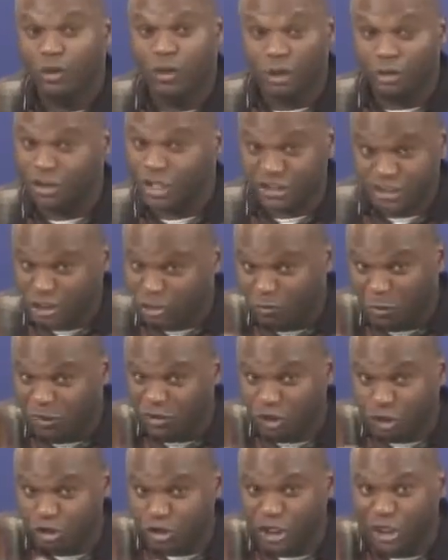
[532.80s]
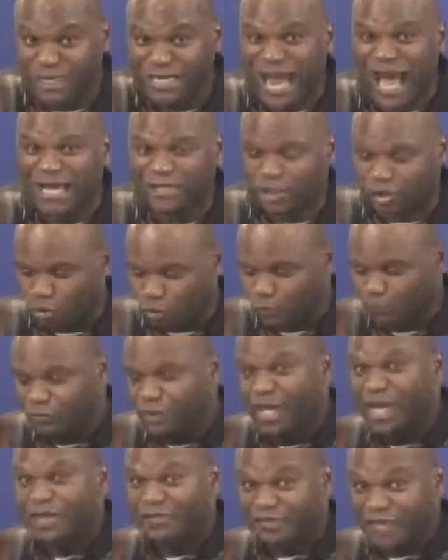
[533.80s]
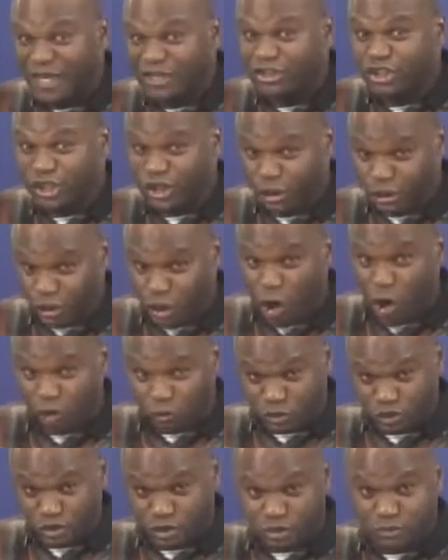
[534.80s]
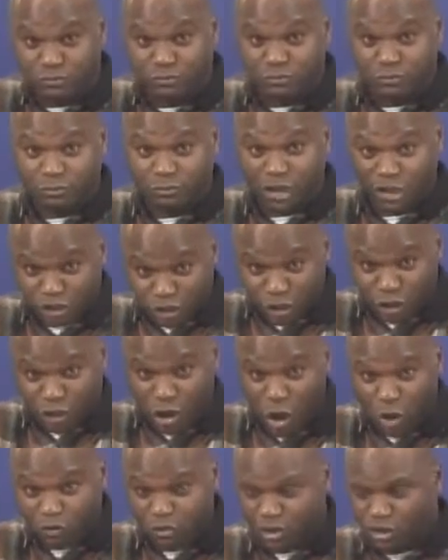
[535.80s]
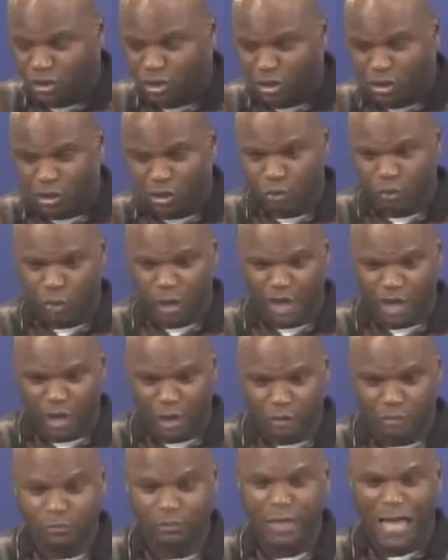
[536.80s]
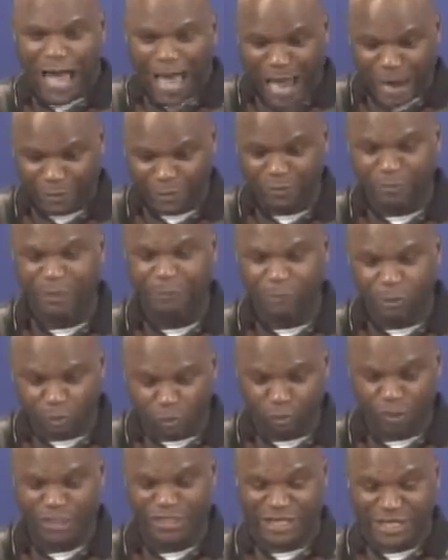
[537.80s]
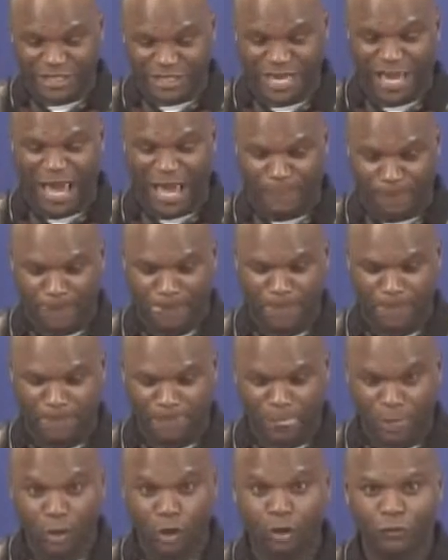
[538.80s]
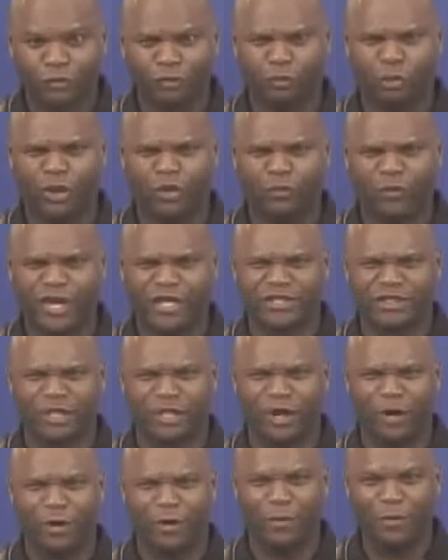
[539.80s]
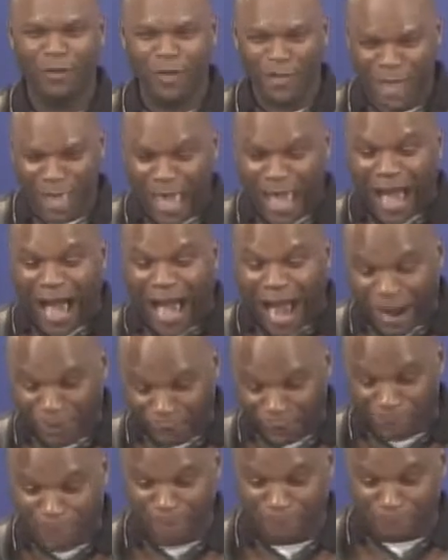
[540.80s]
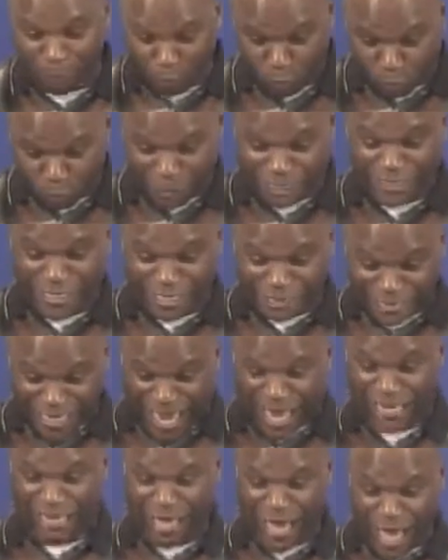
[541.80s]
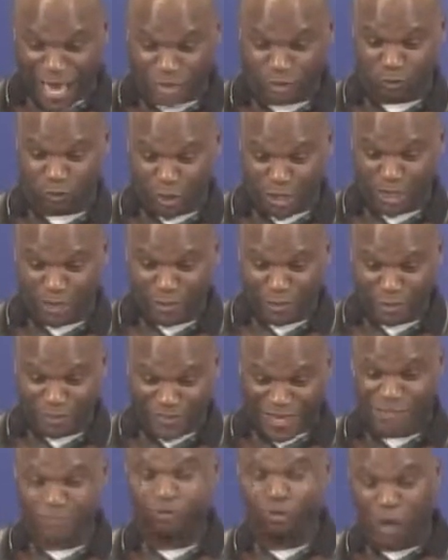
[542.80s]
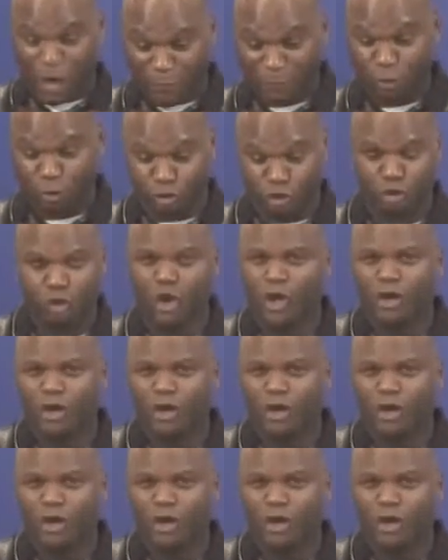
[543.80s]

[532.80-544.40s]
This is what you should not do. These are your notes. These are your notes. Well, I remember when we did that 3 weeks ago. I remember when we did that last week. That's what I'm going to do.